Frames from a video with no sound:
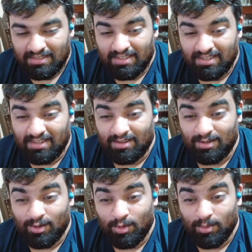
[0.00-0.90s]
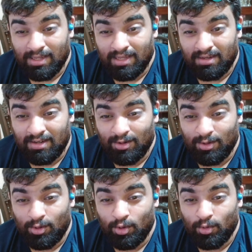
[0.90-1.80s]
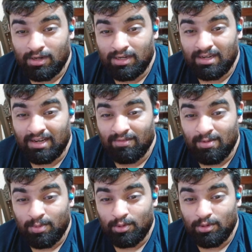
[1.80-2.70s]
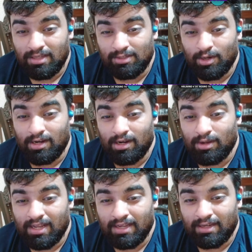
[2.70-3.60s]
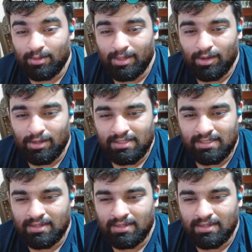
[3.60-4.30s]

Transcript: I don't know, man. I don't know what Liverpool is going to look like, to be honest.